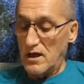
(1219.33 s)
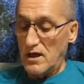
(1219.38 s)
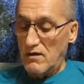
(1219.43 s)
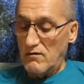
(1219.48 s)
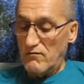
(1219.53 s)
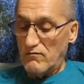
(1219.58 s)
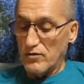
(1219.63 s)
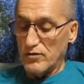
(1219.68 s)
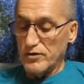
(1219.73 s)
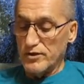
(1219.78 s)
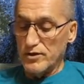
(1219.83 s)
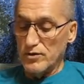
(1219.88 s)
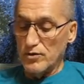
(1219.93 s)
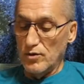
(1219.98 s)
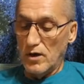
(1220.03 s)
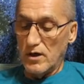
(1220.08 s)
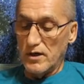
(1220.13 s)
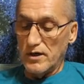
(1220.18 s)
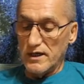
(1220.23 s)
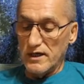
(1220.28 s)
for you
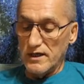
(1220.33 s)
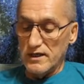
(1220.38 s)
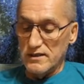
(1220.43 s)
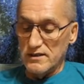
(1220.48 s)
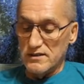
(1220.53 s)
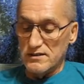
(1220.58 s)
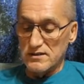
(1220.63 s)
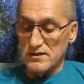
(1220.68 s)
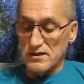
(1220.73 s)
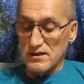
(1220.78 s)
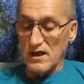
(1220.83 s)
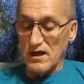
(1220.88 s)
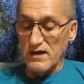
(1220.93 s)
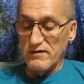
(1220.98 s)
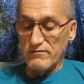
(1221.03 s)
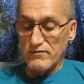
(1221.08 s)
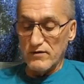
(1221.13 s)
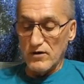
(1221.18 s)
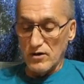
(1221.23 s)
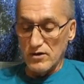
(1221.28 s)
are His life
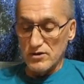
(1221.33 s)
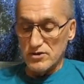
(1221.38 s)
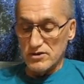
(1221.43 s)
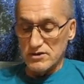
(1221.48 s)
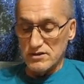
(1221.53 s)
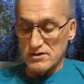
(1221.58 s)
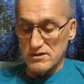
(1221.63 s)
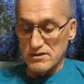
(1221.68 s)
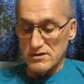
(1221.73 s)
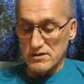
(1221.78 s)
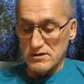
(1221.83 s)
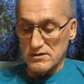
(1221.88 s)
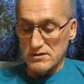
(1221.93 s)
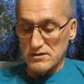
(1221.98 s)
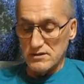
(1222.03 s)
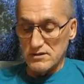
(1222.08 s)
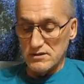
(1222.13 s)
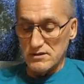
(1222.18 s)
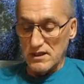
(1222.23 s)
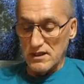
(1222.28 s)
consciousness,